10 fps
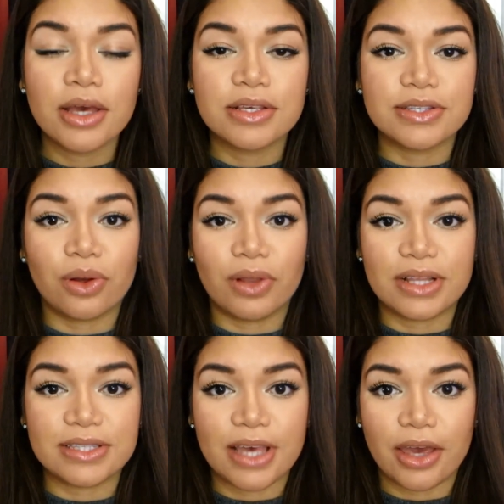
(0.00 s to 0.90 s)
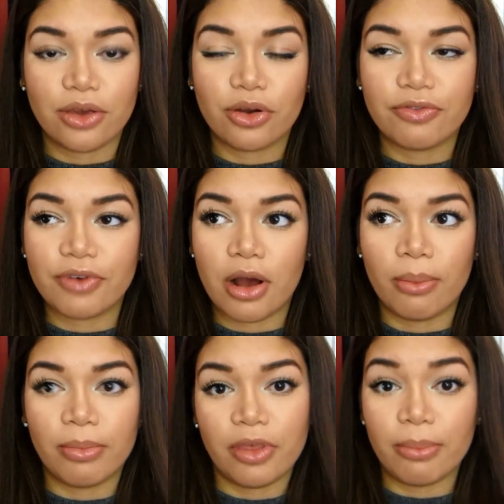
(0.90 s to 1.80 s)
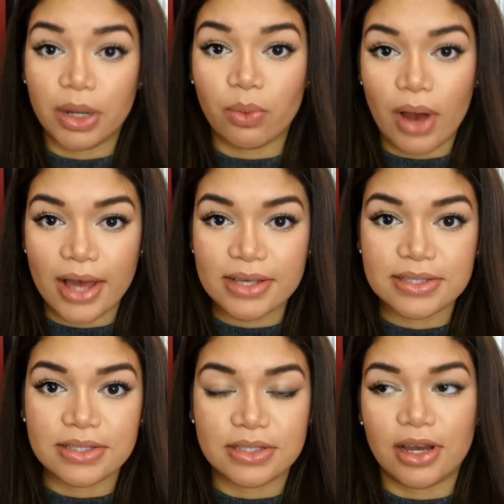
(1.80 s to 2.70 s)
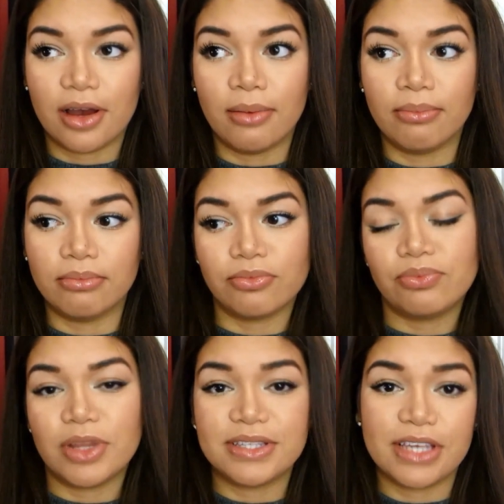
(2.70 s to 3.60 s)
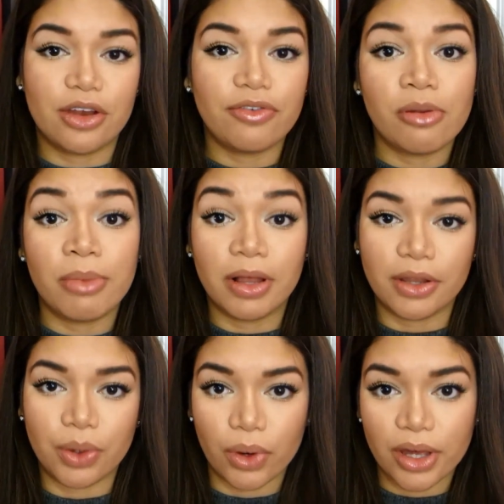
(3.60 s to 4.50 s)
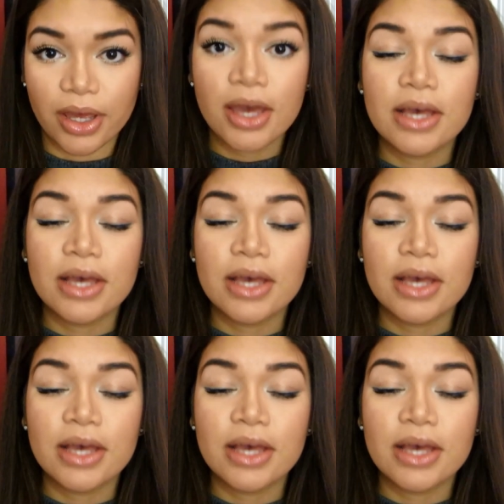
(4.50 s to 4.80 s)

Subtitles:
So let's say you're from the Midwest, let's say you're from Illinois.